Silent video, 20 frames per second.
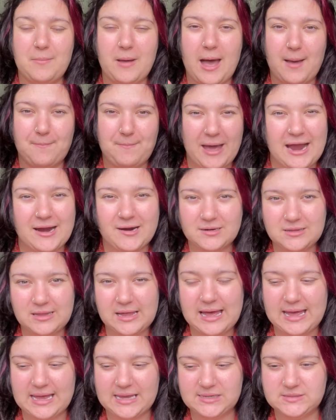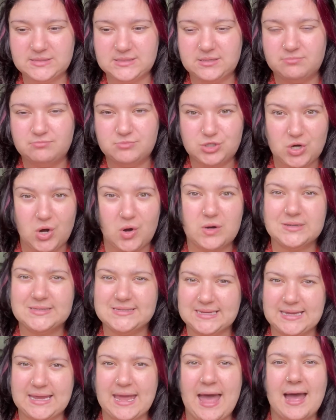paralyze dogs
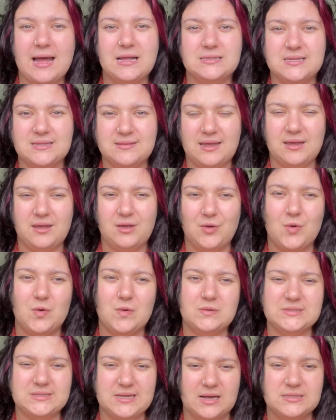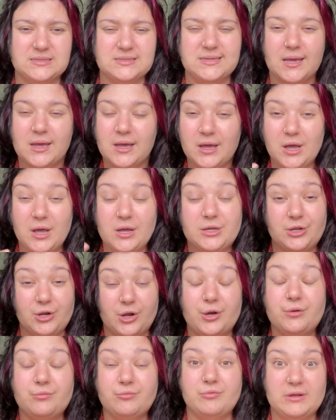and cats, and they can cause us,
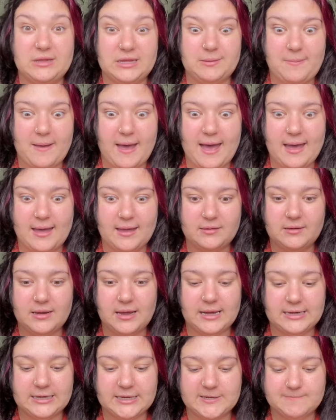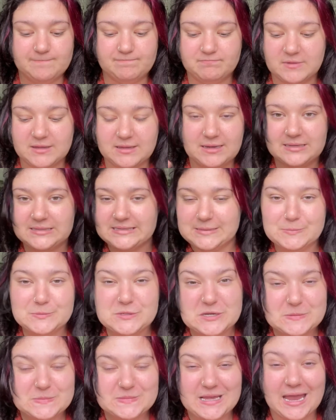really bad
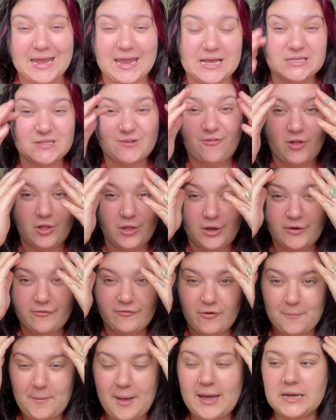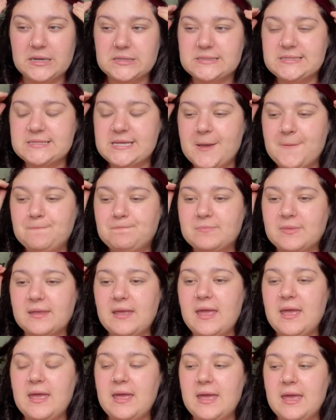symptoms, follow from us.
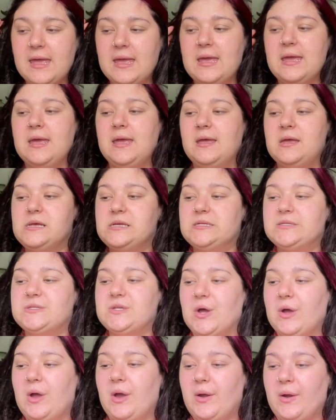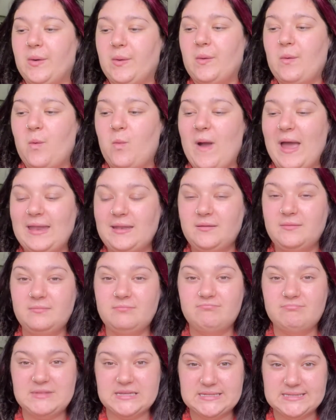So
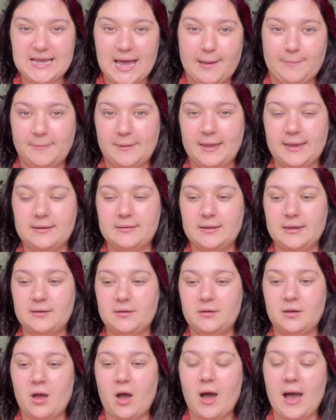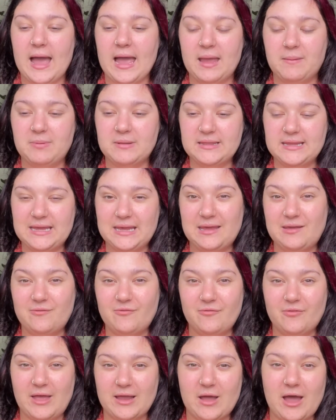when this happened, and I
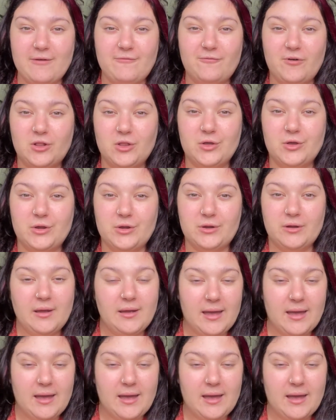believe, I follow